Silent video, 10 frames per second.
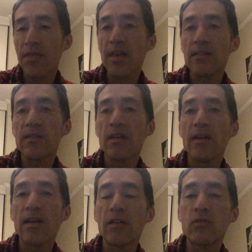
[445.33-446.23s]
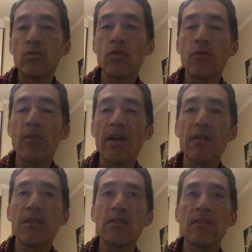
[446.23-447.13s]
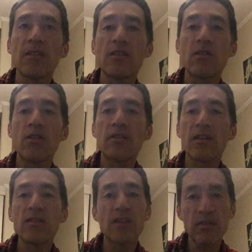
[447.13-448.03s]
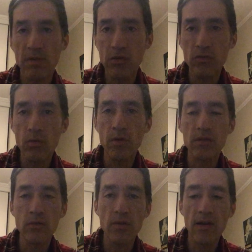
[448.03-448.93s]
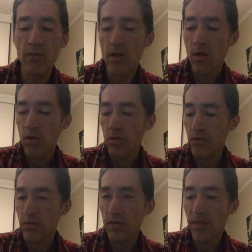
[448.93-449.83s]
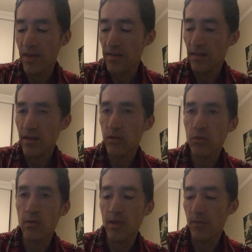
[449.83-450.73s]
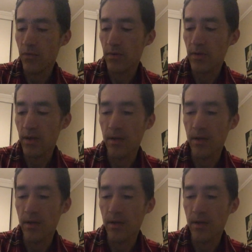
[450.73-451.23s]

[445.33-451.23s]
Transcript: thanks to you for having this contest just because you wanted to have. Also, thanks again to Kim for